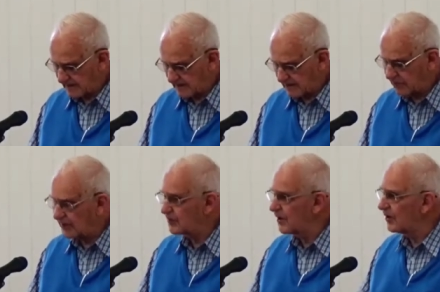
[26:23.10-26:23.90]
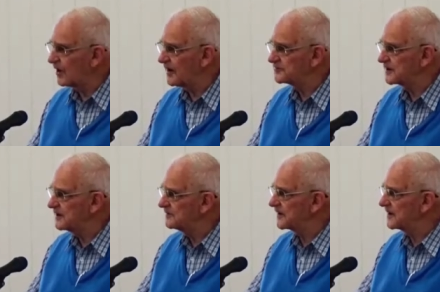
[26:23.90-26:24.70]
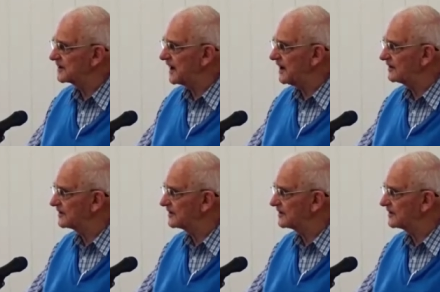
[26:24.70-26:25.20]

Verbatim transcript: when we all have to give an account